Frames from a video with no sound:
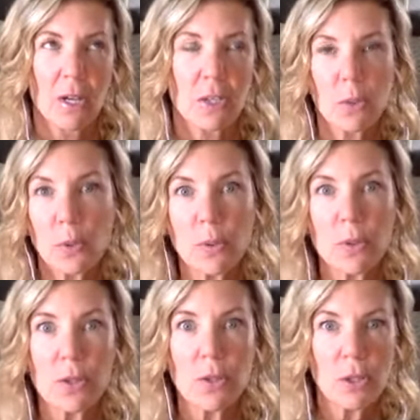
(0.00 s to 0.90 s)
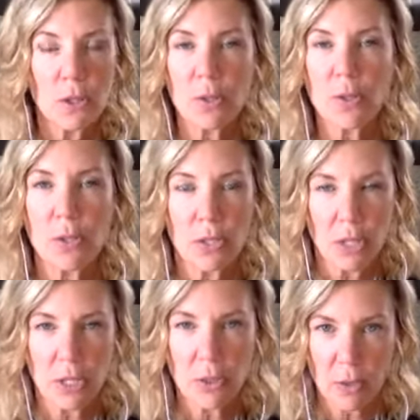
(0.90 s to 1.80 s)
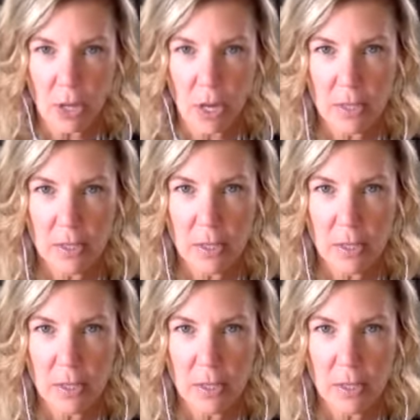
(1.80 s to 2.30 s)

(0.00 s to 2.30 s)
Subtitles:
tools you can use to change your thoughts.